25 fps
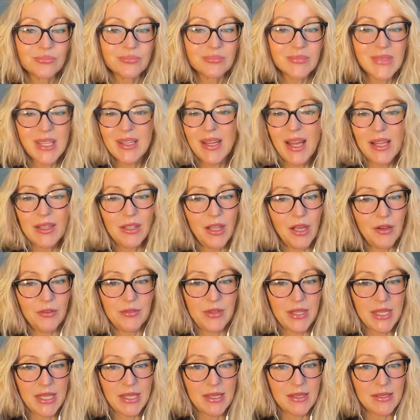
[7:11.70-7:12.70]
And I love
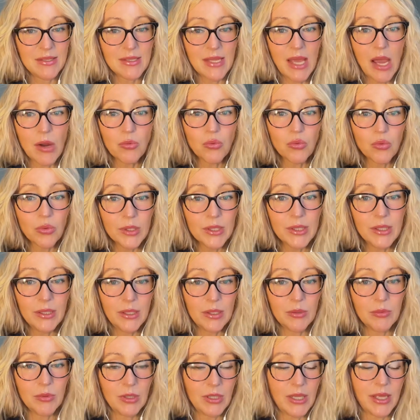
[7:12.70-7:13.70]
these. I really
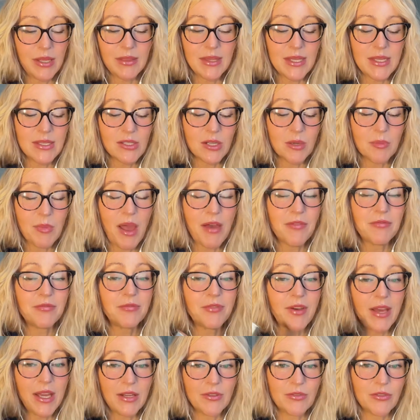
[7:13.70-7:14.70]
like these. Are my
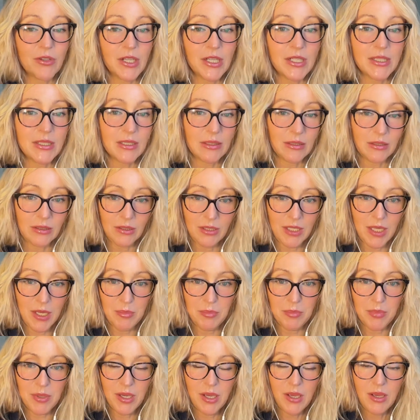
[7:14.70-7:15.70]
favorite
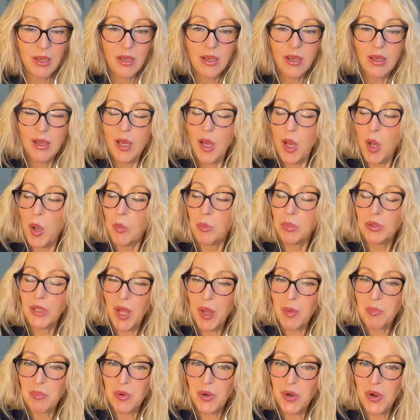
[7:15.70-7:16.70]
lip
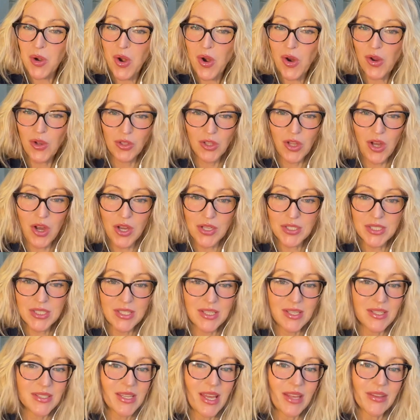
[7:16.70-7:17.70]
plumper
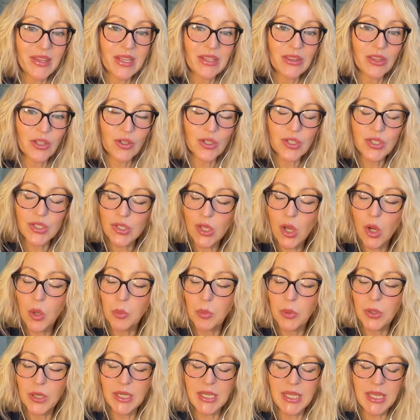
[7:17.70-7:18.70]
glosses. I think they're so
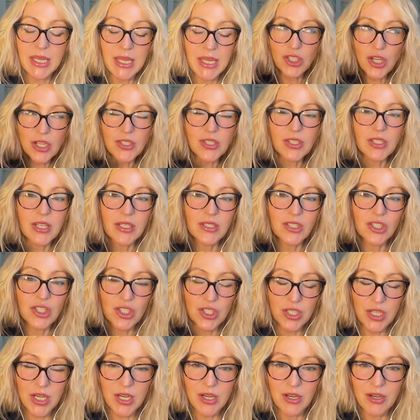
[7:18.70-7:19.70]
pretty. Just a
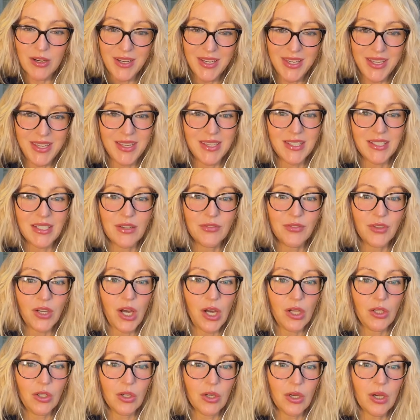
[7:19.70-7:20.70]
sheer hint of
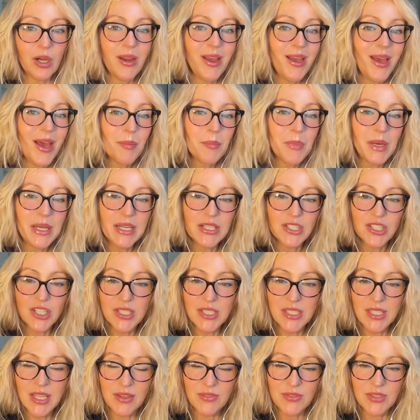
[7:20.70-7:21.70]
color, but it
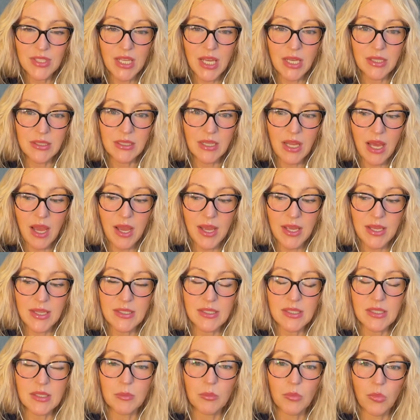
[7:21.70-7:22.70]
just gives a
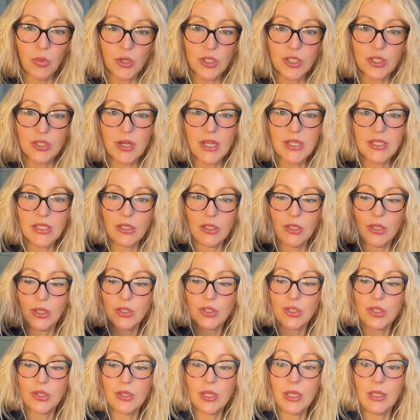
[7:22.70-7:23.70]
nice moisturized look
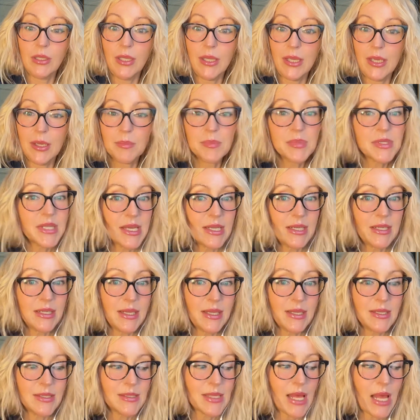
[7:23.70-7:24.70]
to the lips, and it
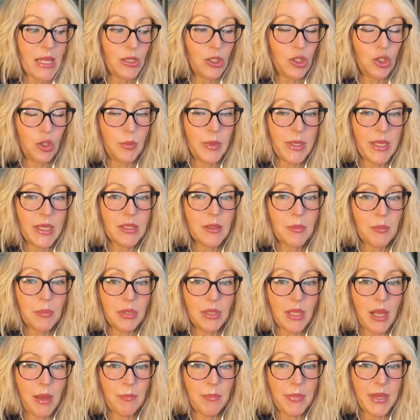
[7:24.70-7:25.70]
is a little bit
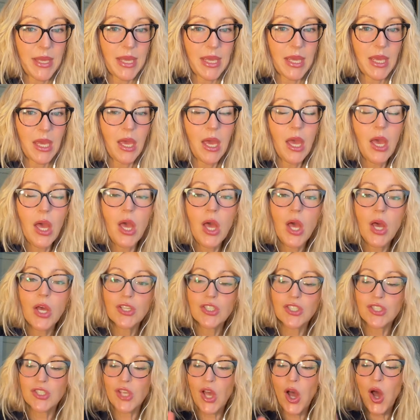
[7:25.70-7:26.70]
plumping.
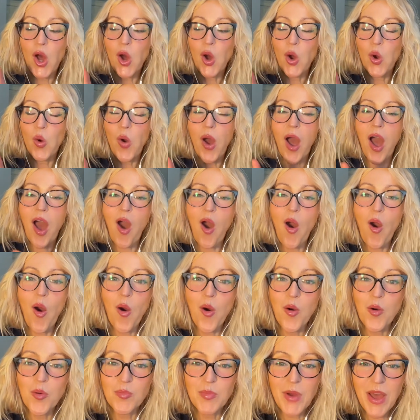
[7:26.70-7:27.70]
So I
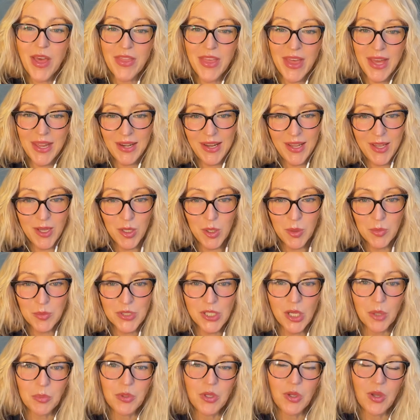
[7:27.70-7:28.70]
hope that helps.
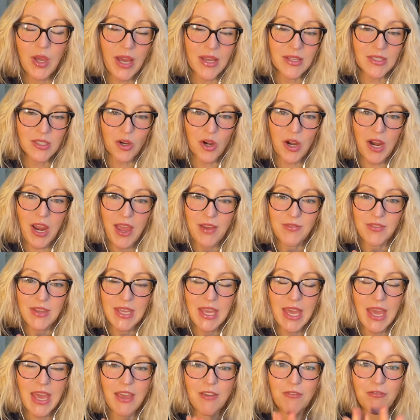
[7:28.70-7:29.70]
Hope you guys are having
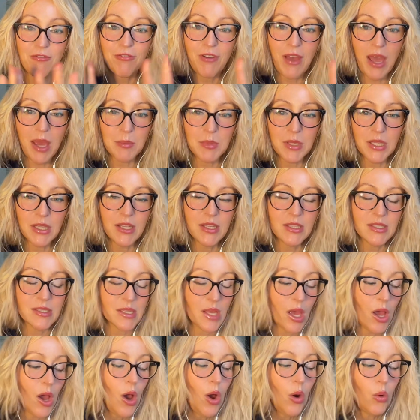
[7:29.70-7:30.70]
a fabulous
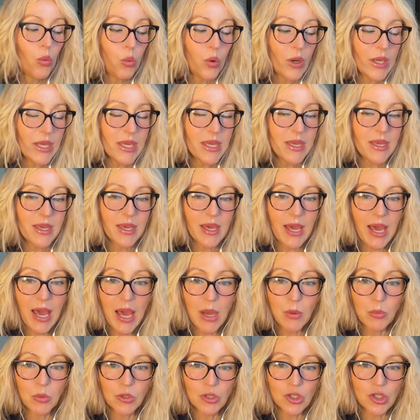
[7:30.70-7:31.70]
week. I
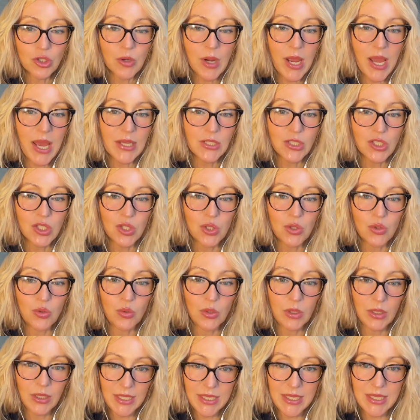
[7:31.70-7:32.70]
will try to
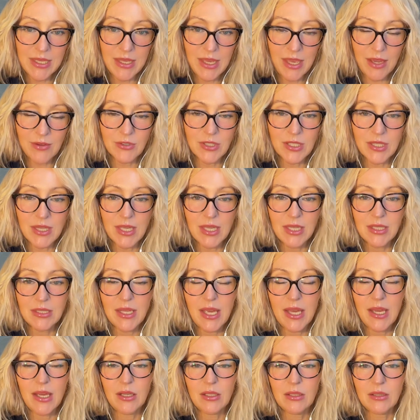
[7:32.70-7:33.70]
link everything
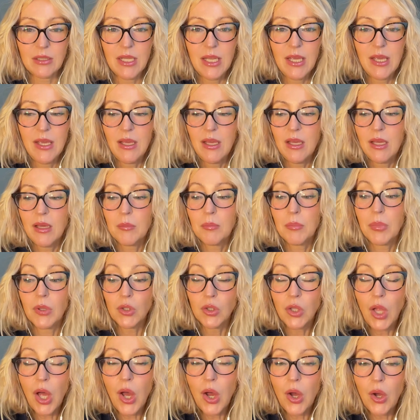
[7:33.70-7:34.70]
down
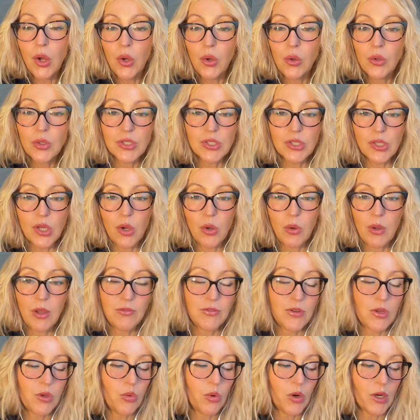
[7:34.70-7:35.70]
below. So if
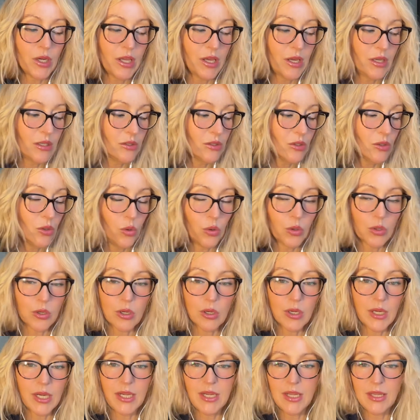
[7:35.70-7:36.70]
you want to order
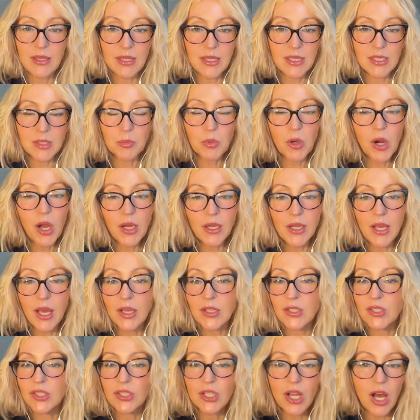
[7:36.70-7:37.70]
any of these
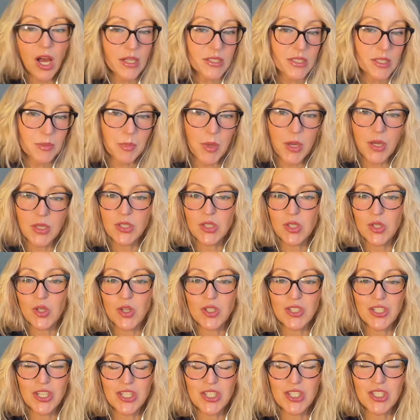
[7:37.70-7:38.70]
products, not sponsored,
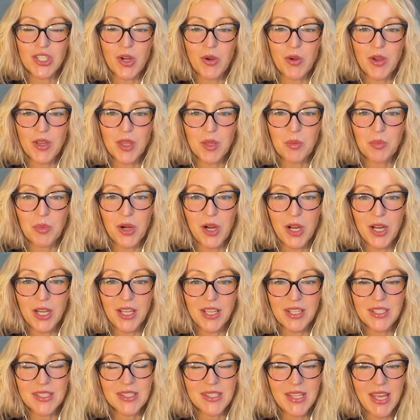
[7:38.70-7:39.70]
just showing the
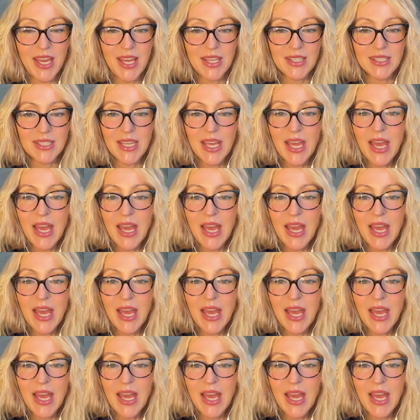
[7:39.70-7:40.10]
products that